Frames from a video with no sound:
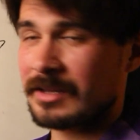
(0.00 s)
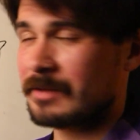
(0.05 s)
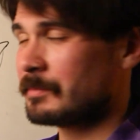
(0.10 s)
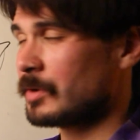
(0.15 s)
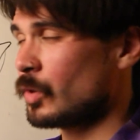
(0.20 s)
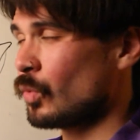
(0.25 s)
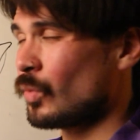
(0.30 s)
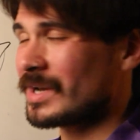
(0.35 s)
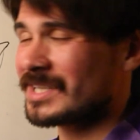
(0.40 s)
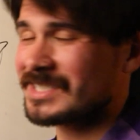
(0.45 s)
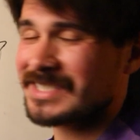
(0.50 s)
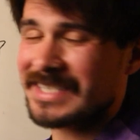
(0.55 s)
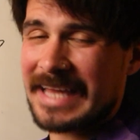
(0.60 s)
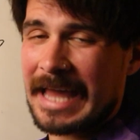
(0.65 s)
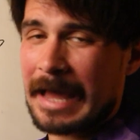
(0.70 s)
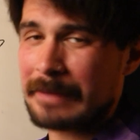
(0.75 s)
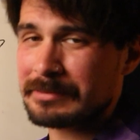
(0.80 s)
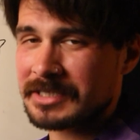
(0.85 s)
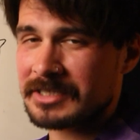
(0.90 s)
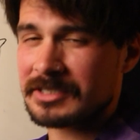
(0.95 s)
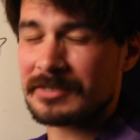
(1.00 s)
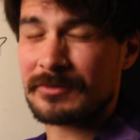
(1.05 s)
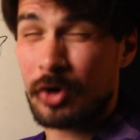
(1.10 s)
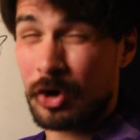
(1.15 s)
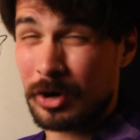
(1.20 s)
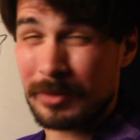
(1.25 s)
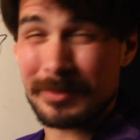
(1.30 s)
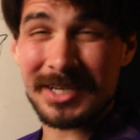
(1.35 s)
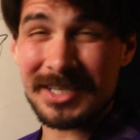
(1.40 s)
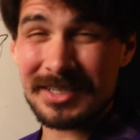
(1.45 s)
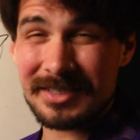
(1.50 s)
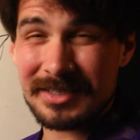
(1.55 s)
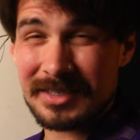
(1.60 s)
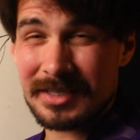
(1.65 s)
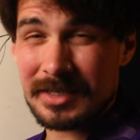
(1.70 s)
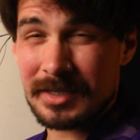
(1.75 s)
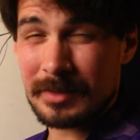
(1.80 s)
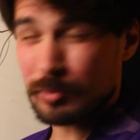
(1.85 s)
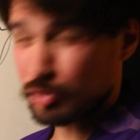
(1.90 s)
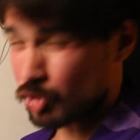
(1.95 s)
But what is the absence of harmony?
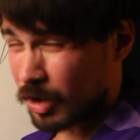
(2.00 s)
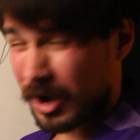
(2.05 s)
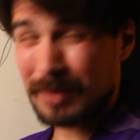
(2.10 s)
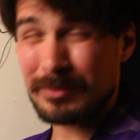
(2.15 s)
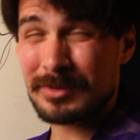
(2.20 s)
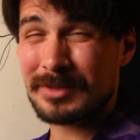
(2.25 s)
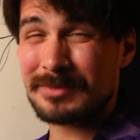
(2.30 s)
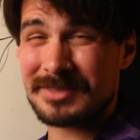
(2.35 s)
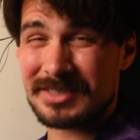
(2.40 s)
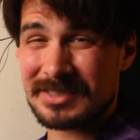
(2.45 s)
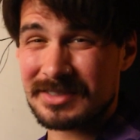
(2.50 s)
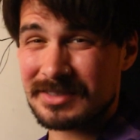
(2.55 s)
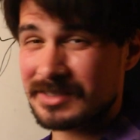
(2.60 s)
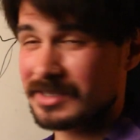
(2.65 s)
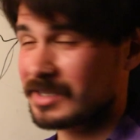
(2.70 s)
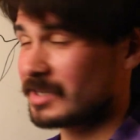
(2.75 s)
Problems.